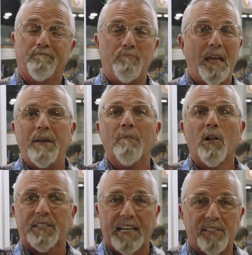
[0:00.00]
maybe a
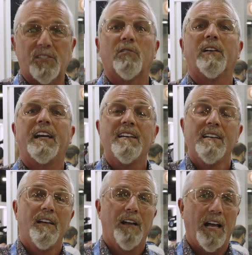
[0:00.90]
multi-story
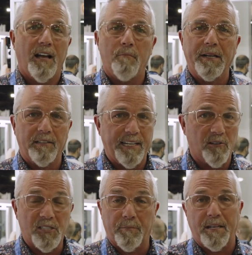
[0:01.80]
building
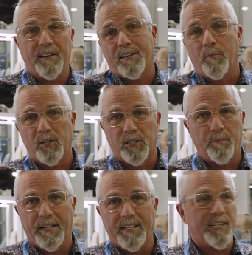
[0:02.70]
or something, a commercial
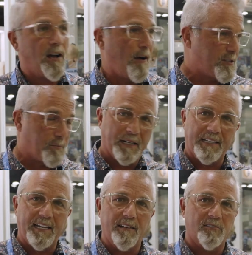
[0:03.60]
building, an office
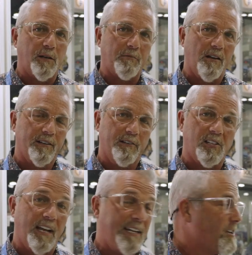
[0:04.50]
building or something along those
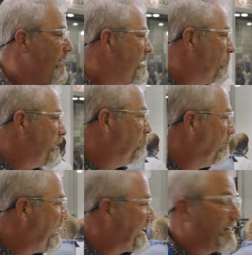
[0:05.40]
lines where you
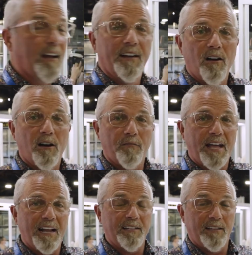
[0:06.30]
wanted an R
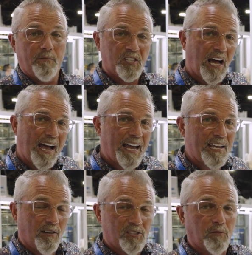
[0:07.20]
value that was high,
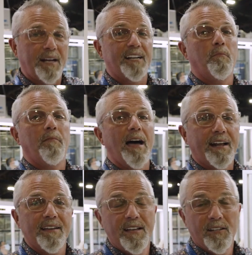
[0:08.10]
you also wanted to
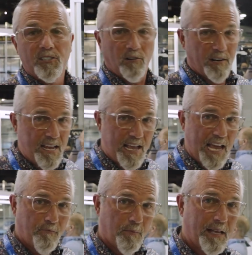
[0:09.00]
block solar heat
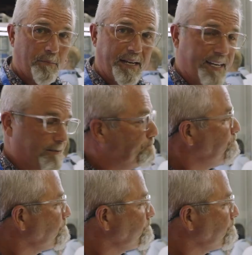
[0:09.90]
gain from coming in,